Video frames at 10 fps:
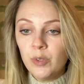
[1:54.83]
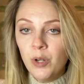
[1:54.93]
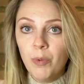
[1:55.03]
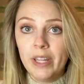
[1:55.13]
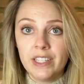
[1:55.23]

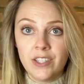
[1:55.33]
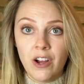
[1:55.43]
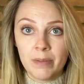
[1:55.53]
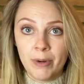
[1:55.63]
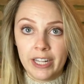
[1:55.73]
when the
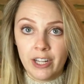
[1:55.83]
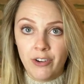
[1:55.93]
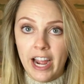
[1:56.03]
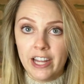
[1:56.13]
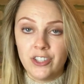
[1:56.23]
stock market
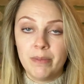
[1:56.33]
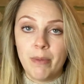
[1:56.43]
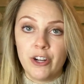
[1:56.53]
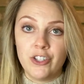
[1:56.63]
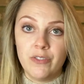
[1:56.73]
crashed in
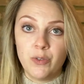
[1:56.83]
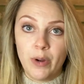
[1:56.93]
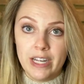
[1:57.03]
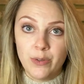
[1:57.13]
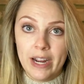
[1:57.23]
March of
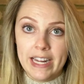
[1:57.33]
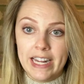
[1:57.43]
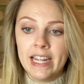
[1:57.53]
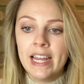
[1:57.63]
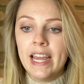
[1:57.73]

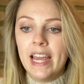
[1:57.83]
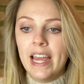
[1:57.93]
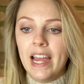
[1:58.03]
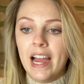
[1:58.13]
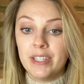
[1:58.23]

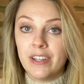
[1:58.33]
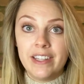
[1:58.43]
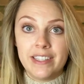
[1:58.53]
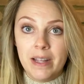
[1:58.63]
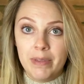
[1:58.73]
2020. We saw
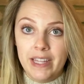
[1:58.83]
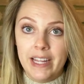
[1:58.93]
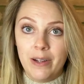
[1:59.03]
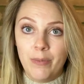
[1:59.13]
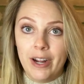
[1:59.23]
the same
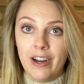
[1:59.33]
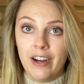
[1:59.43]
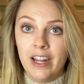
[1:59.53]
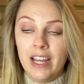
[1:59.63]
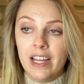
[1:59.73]
thing
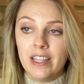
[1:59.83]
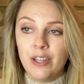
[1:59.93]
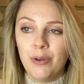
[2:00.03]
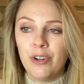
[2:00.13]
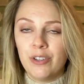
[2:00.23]
where
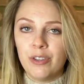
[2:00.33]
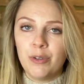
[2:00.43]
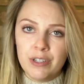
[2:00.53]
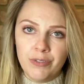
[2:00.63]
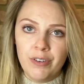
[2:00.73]
there
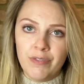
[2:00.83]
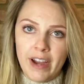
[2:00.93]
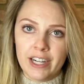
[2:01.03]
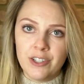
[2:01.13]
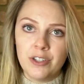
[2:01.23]
were different
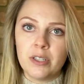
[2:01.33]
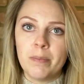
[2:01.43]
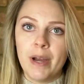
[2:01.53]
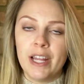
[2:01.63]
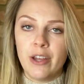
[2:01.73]
factors,
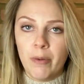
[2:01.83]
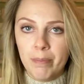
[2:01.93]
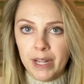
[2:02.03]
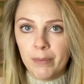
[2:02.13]
but a big